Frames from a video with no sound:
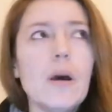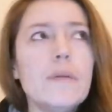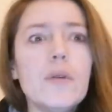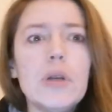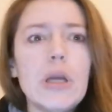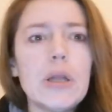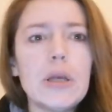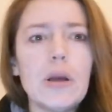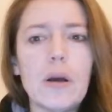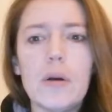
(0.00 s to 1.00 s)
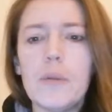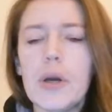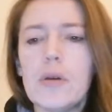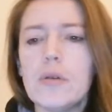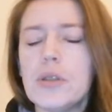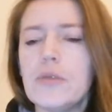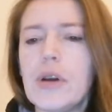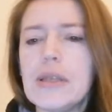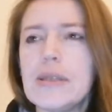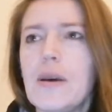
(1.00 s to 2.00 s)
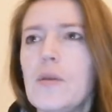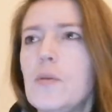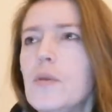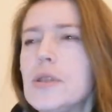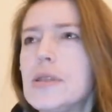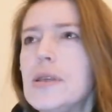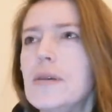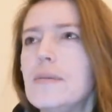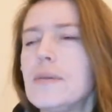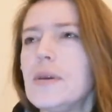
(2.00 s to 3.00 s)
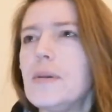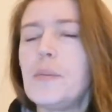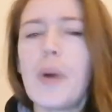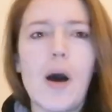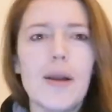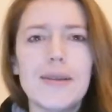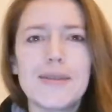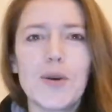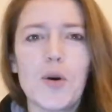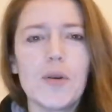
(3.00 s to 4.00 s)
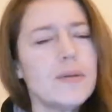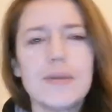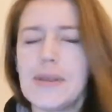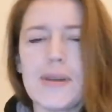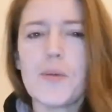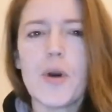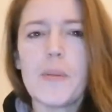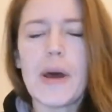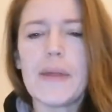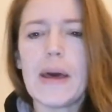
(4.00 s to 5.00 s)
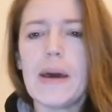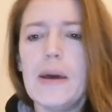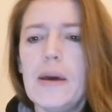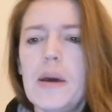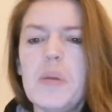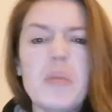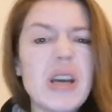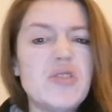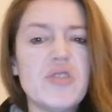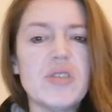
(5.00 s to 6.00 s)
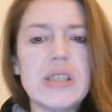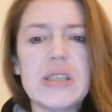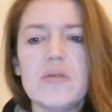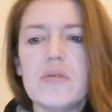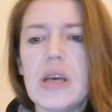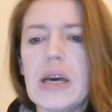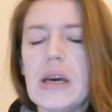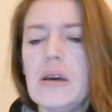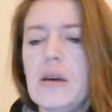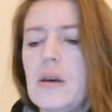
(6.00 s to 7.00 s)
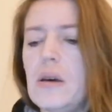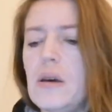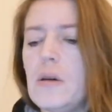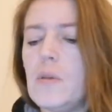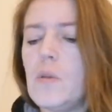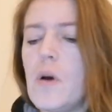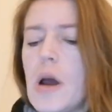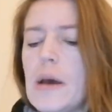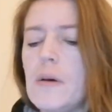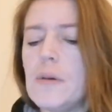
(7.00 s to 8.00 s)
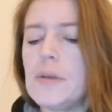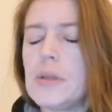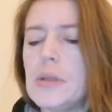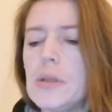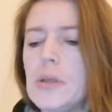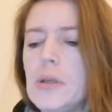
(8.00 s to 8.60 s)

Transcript: I've got nothing. Oh, my gosh. Right, so what's the... Parlour's gone, so don't worry about that. Patreon's still there. What else?